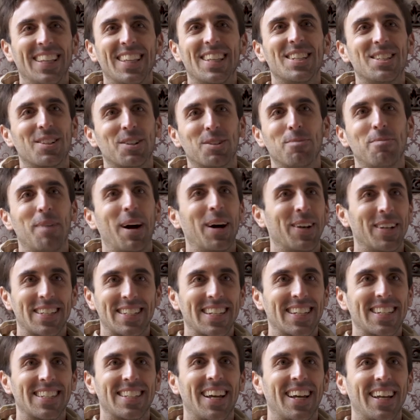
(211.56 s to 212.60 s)
this is about as
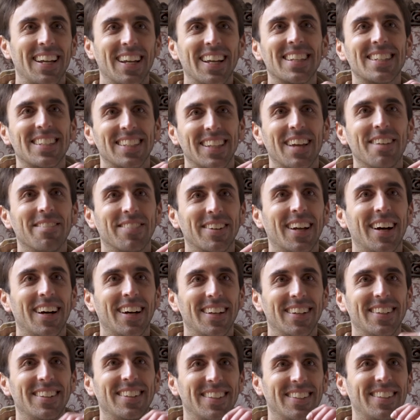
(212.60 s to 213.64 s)
exciting as life
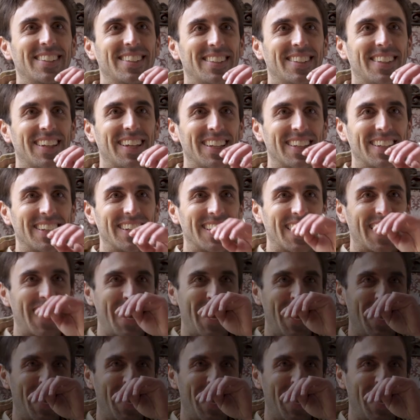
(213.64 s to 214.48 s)
got lately.